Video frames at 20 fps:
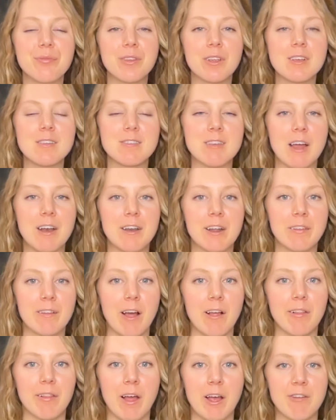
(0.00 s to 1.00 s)
sending
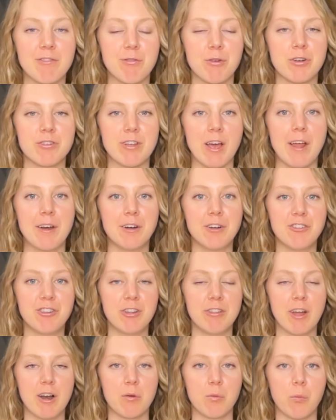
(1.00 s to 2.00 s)
that life force energy
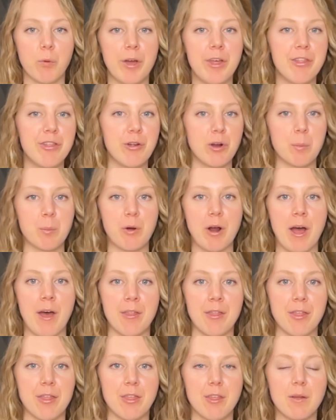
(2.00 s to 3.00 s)
there with your
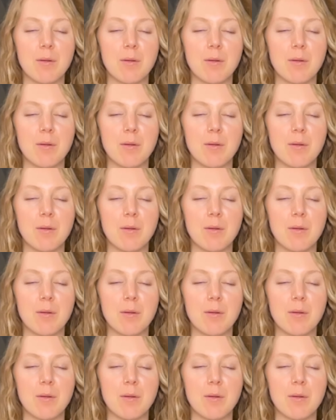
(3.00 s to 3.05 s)
breath.